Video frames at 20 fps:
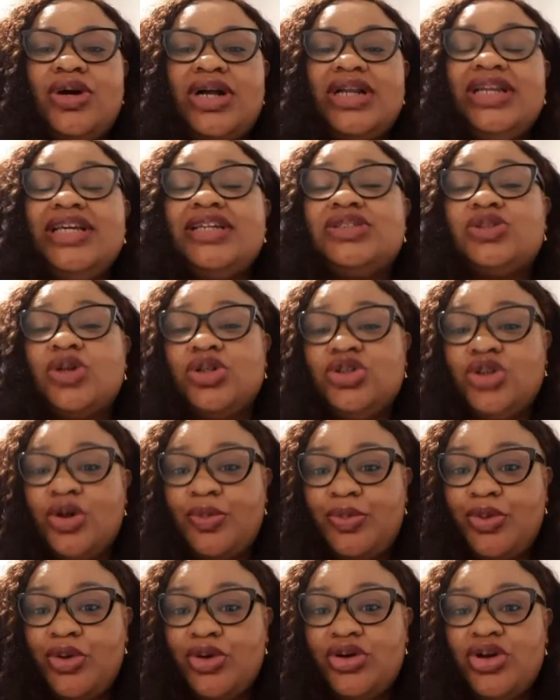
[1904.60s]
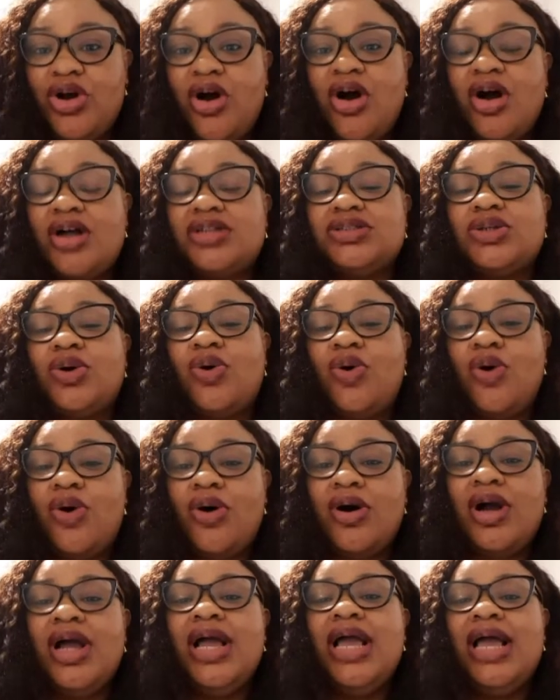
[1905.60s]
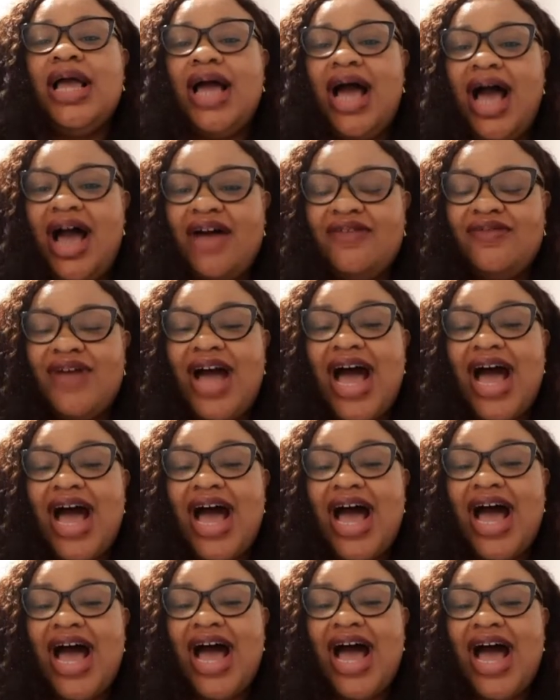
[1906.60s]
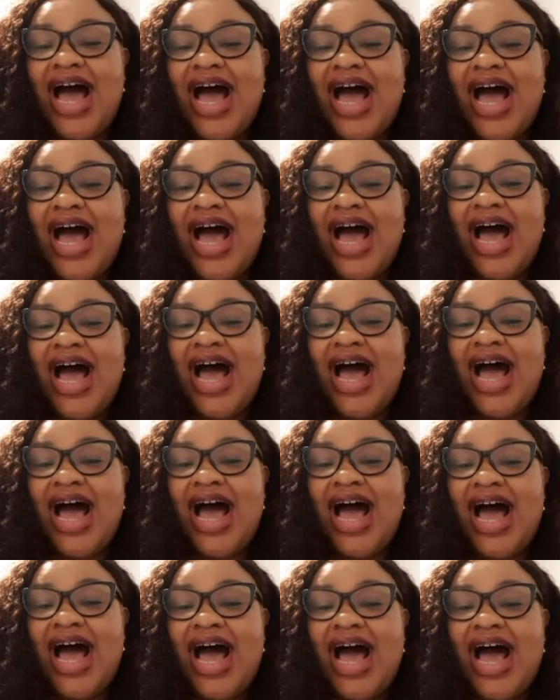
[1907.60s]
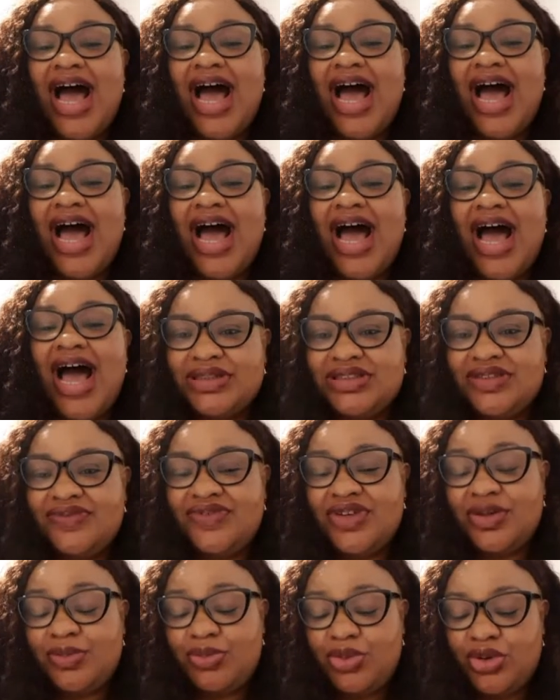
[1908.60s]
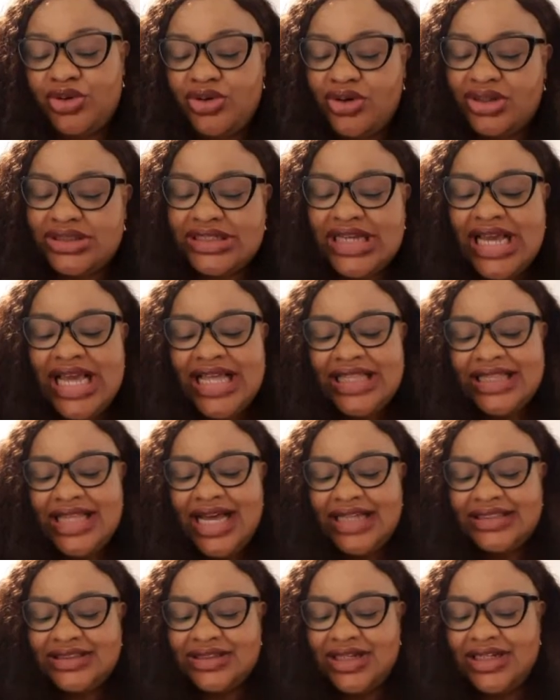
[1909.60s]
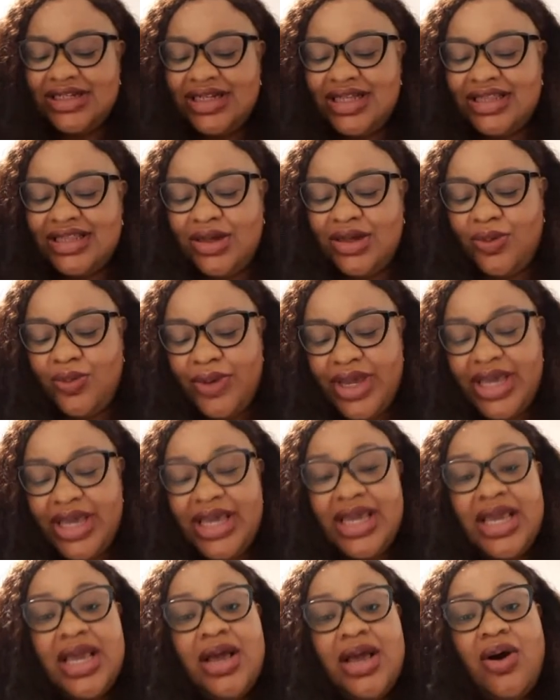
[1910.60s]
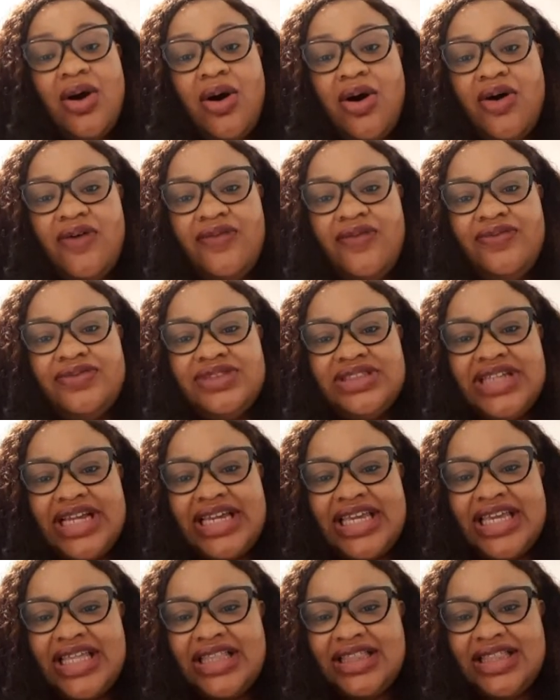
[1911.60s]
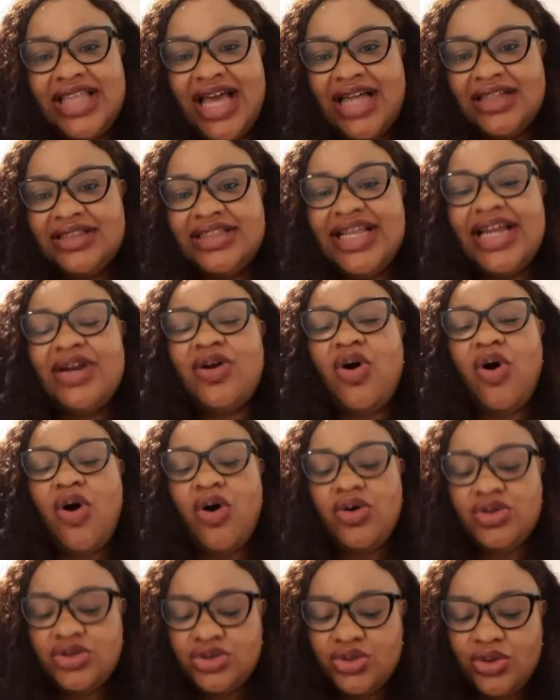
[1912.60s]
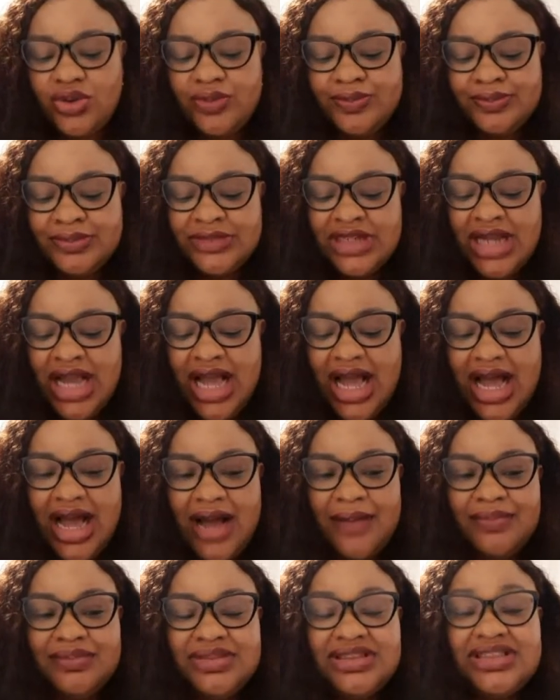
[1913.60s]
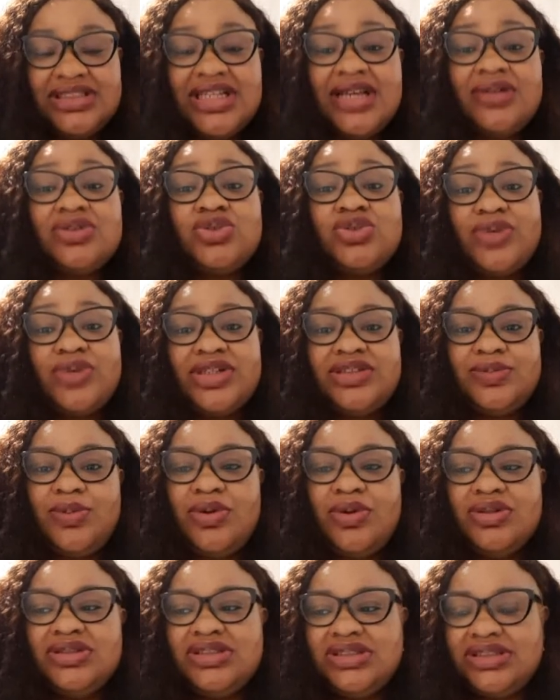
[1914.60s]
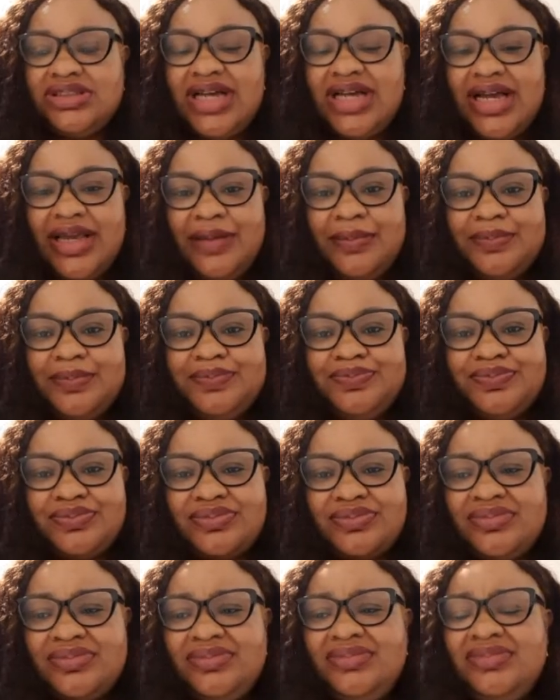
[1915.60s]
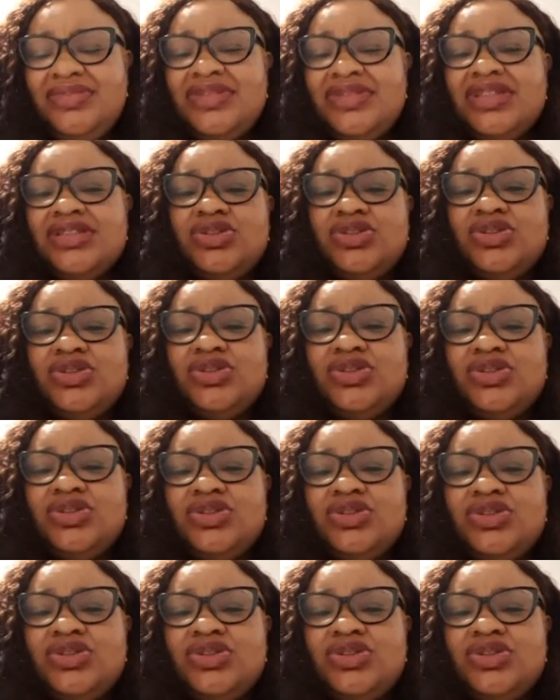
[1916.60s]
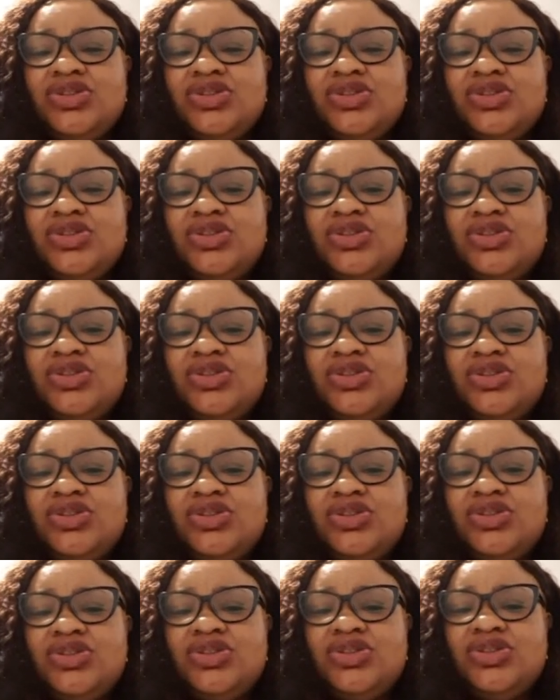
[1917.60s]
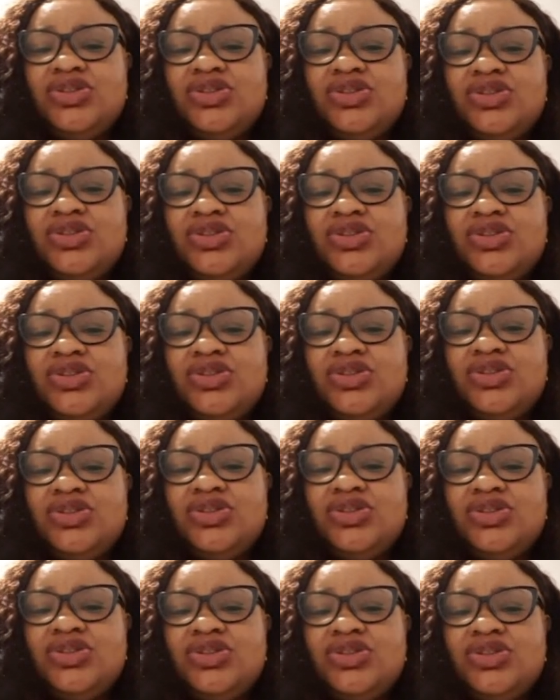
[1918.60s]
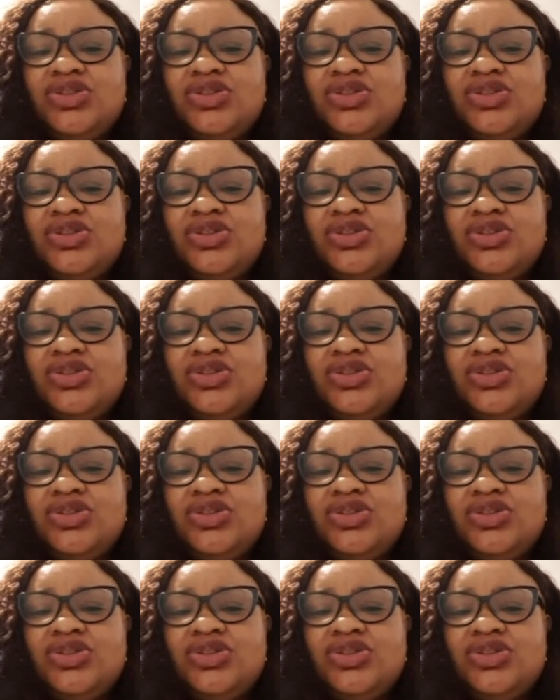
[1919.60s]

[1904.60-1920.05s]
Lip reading: clicks on your product or have asked specific questions about specific product. That's another way of checking that. Then also sales response time. So you're seeing from the time I put out